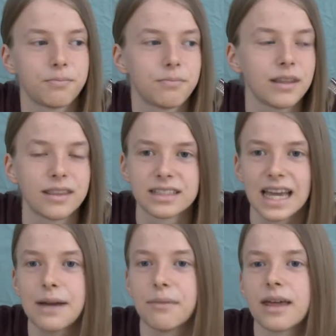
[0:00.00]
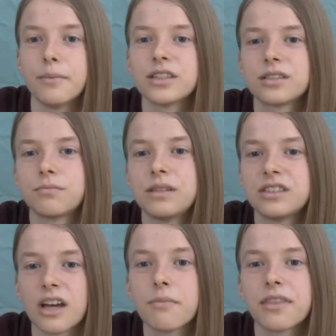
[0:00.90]
be the same, and there must be
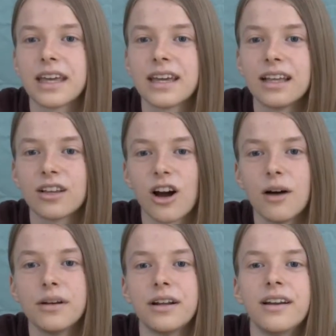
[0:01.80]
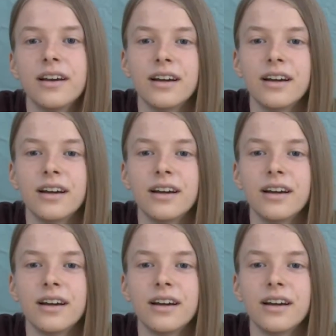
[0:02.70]
something in common